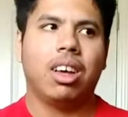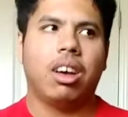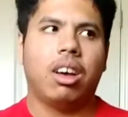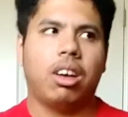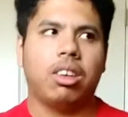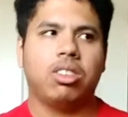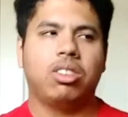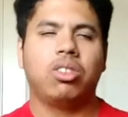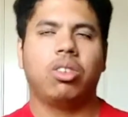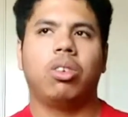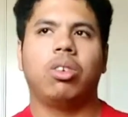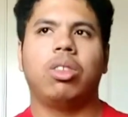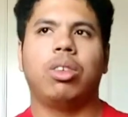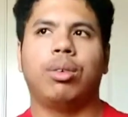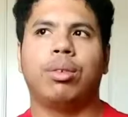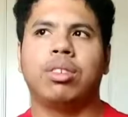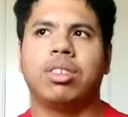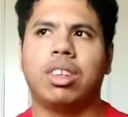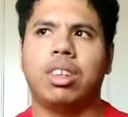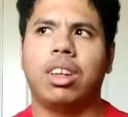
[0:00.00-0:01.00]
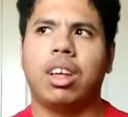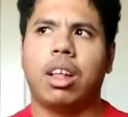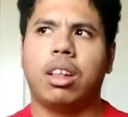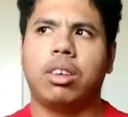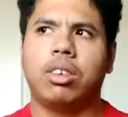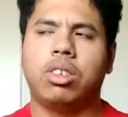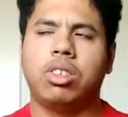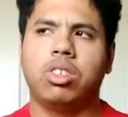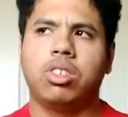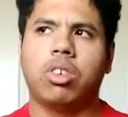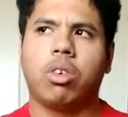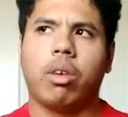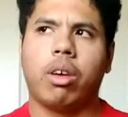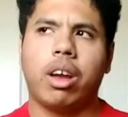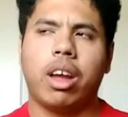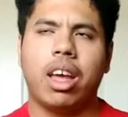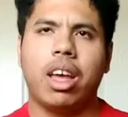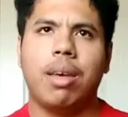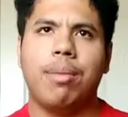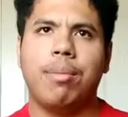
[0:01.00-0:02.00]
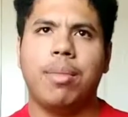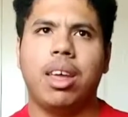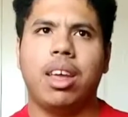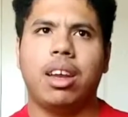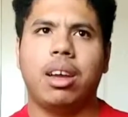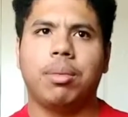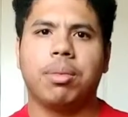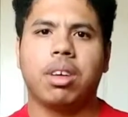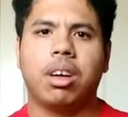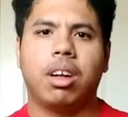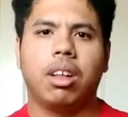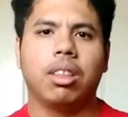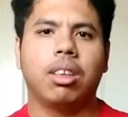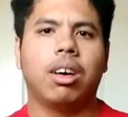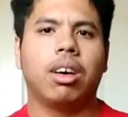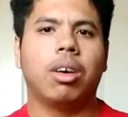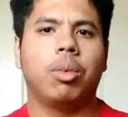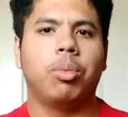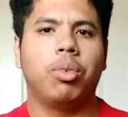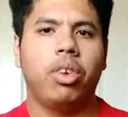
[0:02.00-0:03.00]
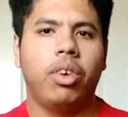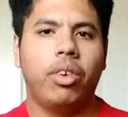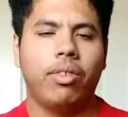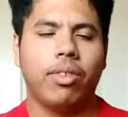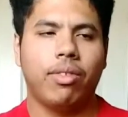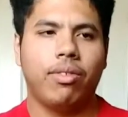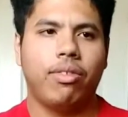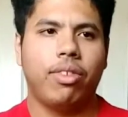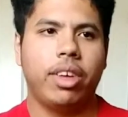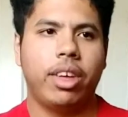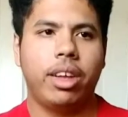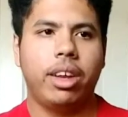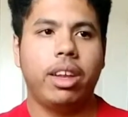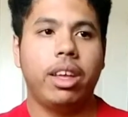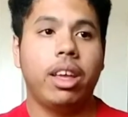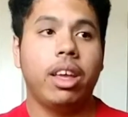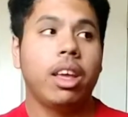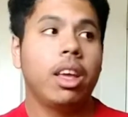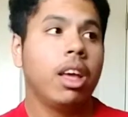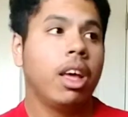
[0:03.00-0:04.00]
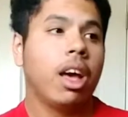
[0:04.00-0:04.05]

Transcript: Also, there was another story I had made up called Armory of Infinity.